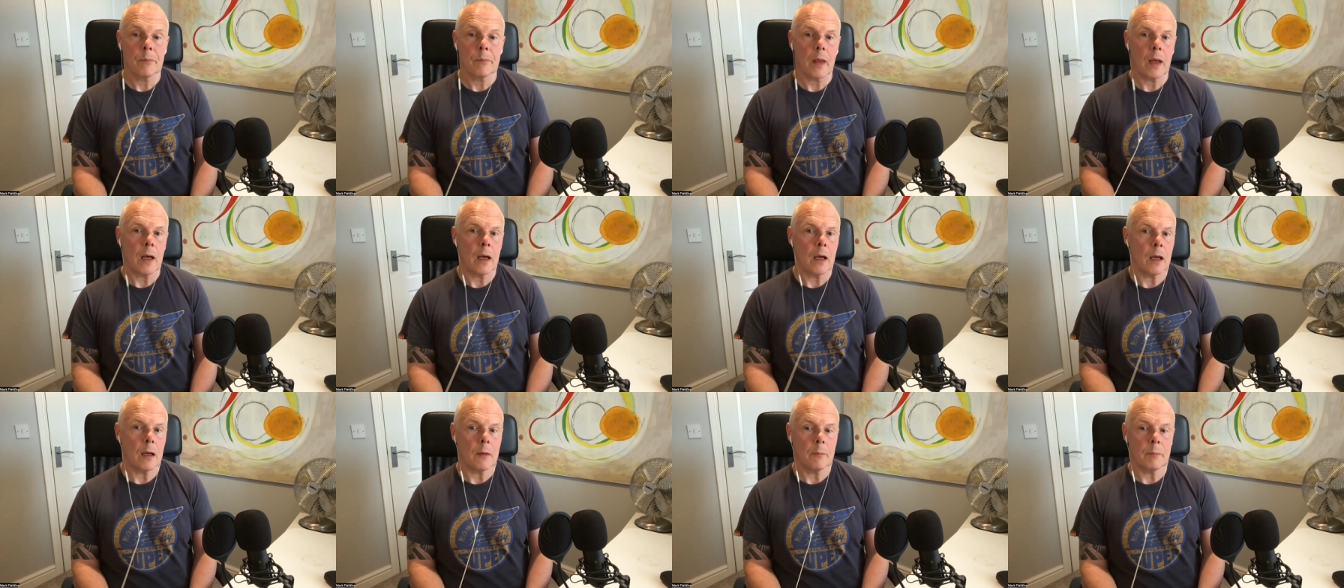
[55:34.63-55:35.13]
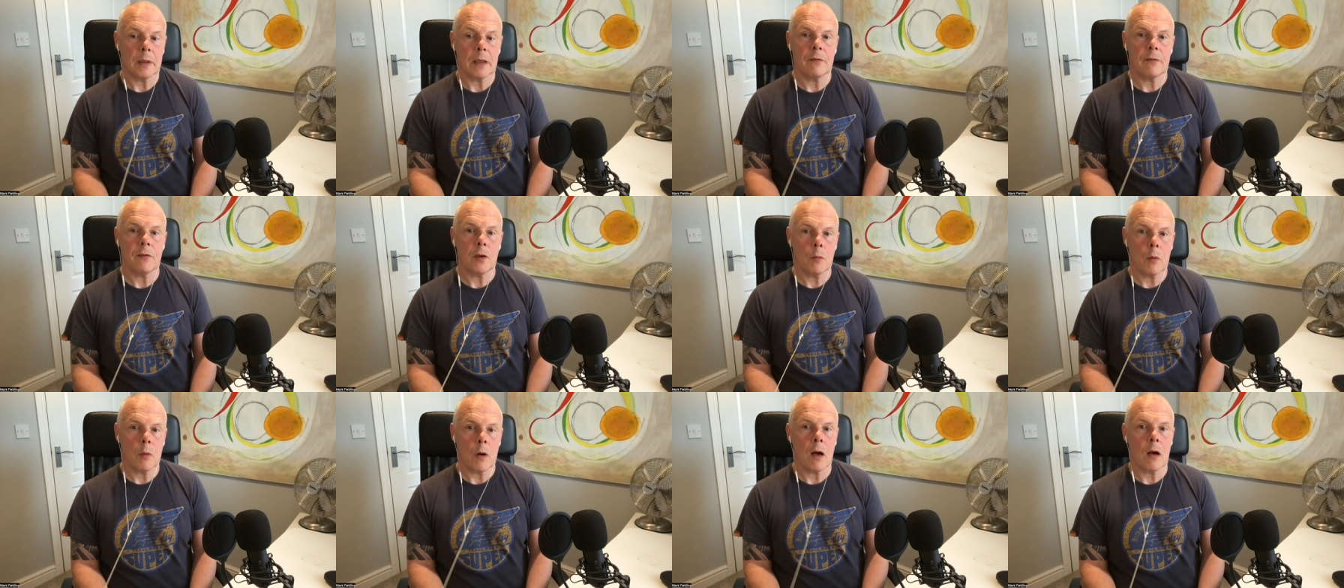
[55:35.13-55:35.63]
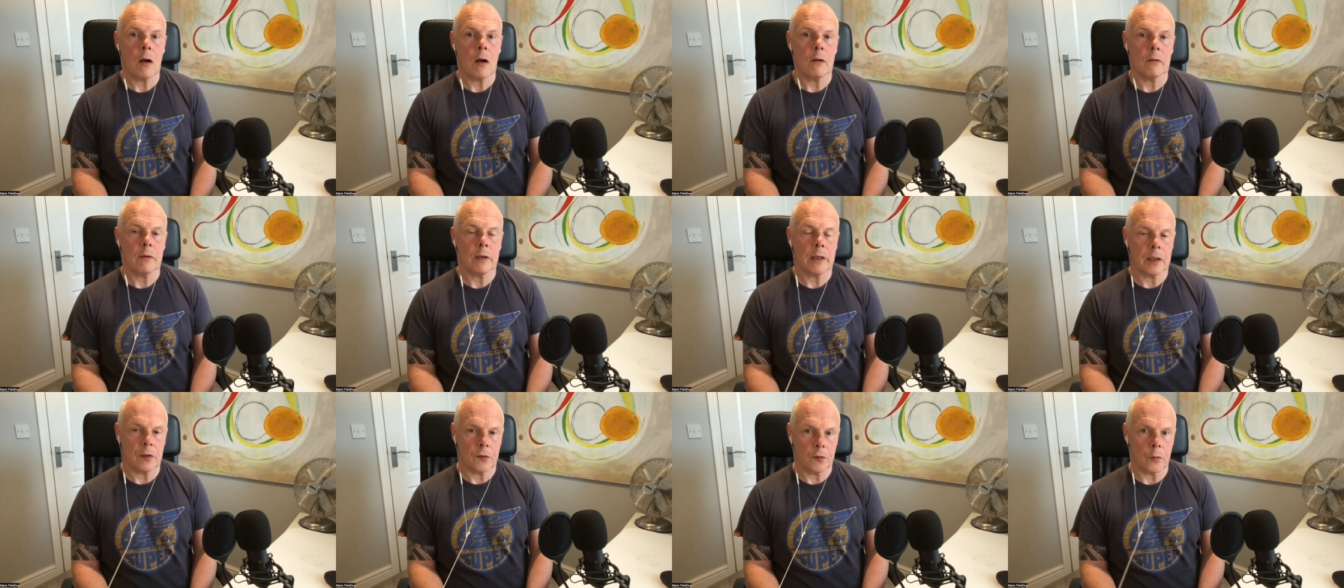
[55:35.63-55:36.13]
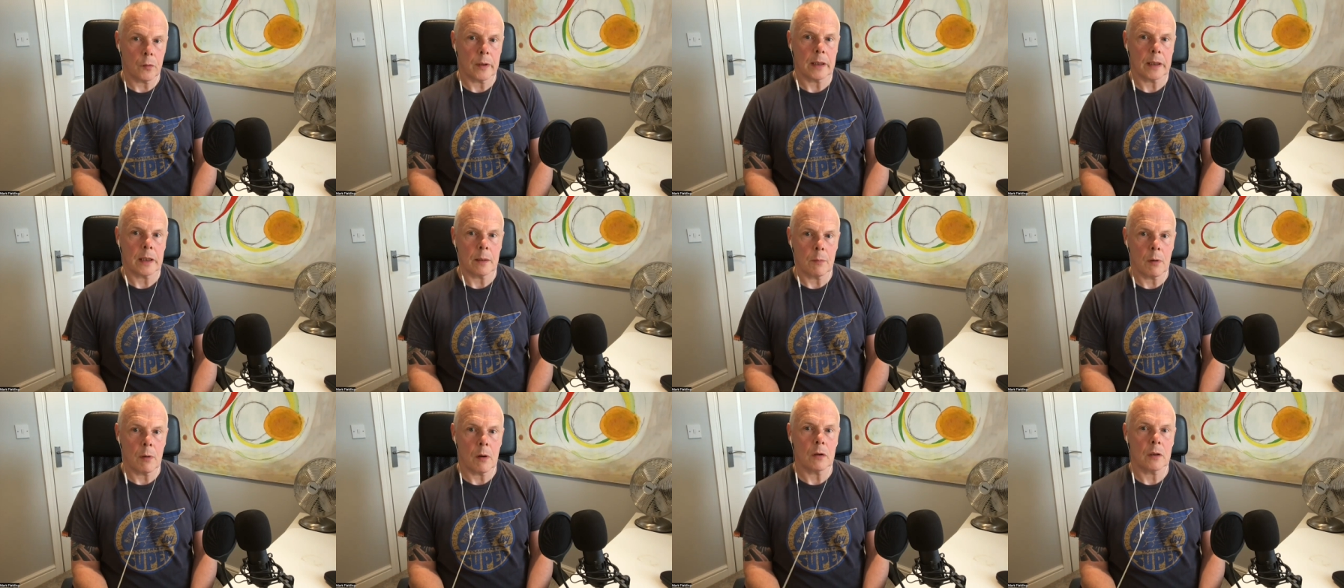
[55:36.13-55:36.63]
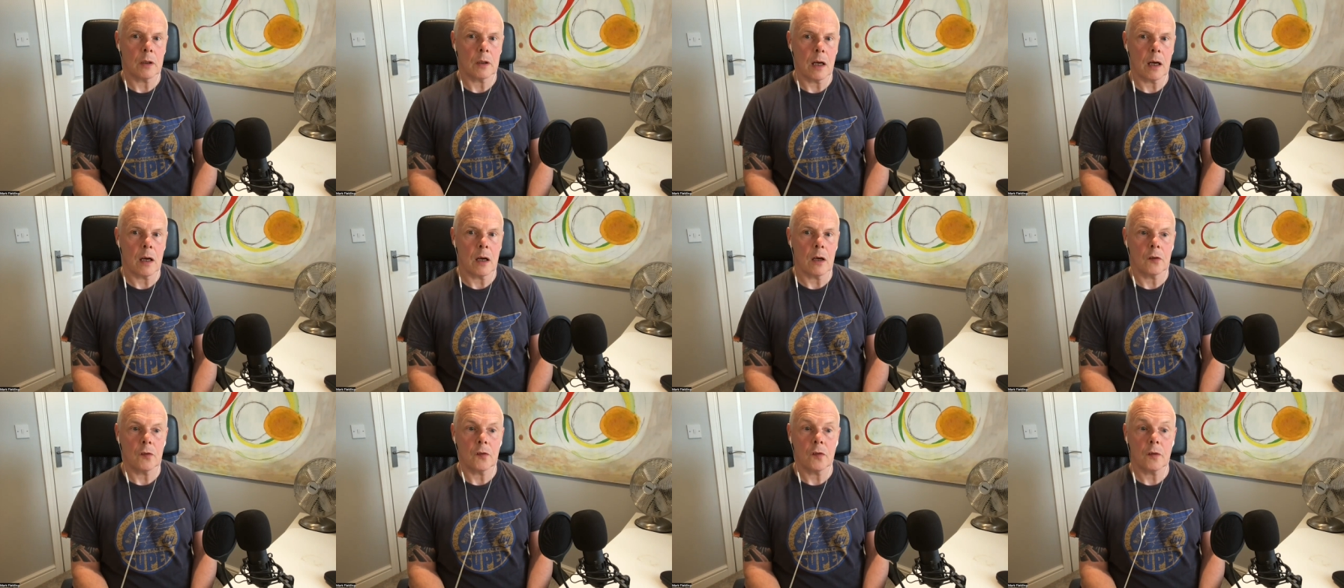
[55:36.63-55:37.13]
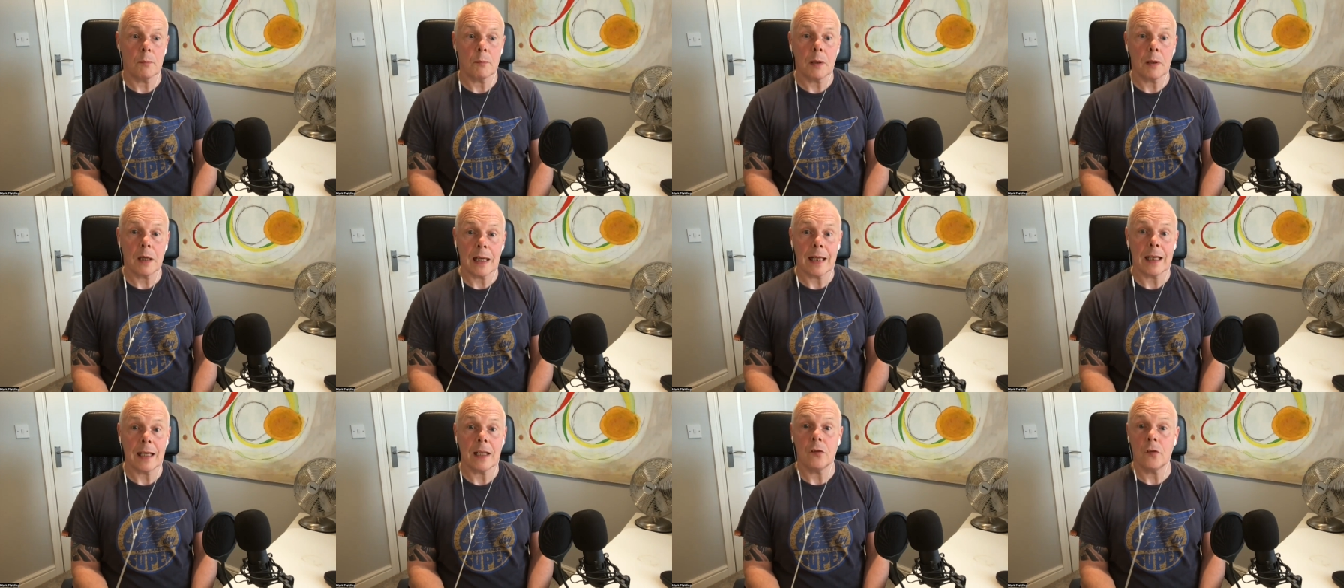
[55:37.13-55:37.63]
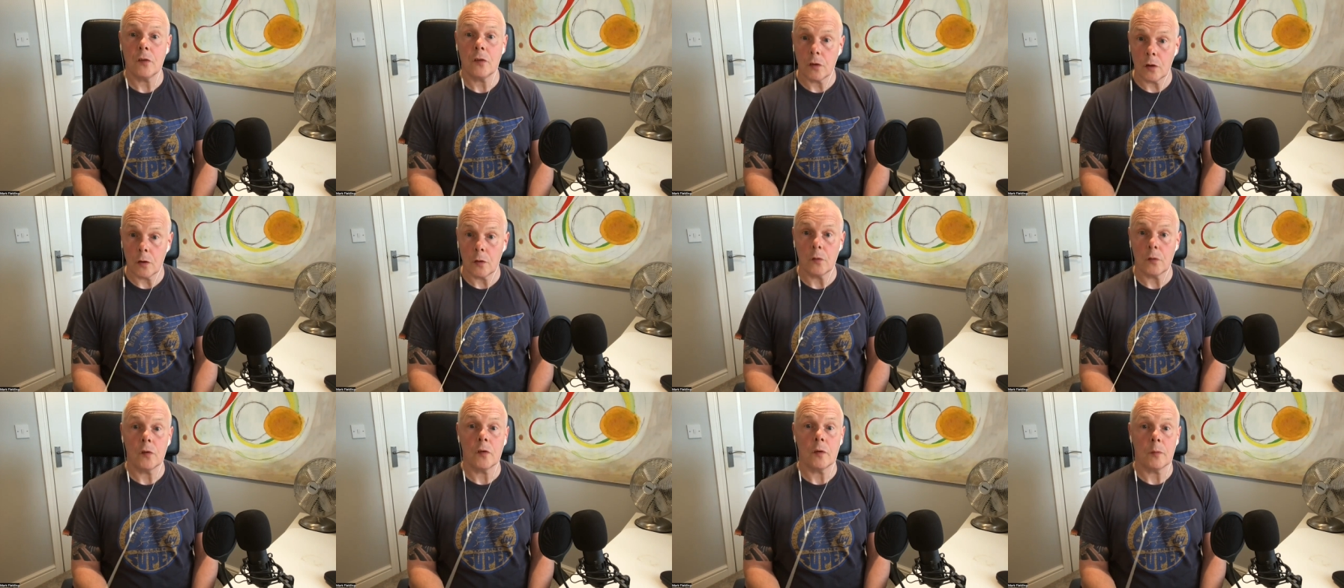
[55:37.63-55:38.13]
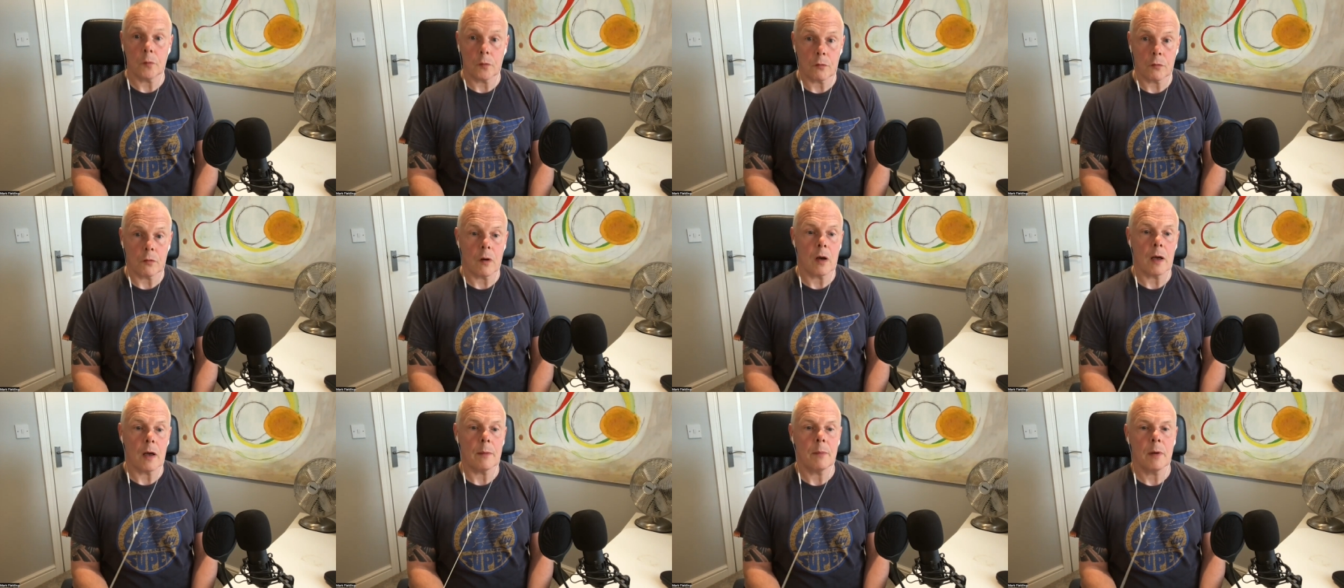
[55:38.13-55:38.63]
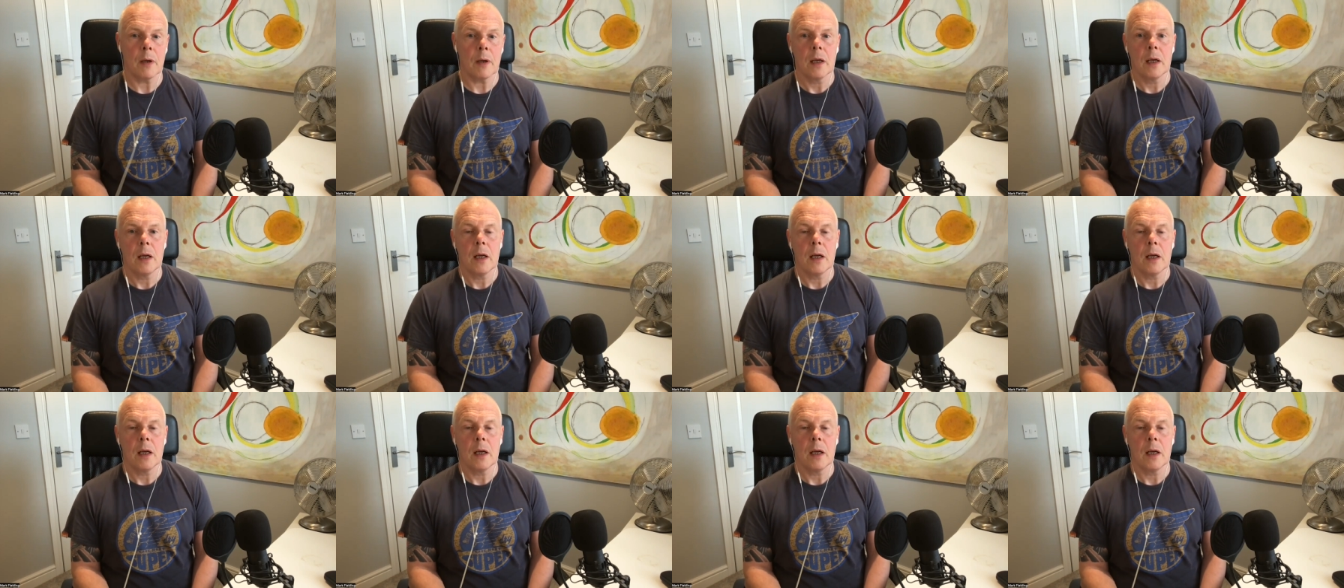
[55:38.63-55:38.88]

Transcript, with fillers: Um, but if you are enjoying the podcast, please do subscribe.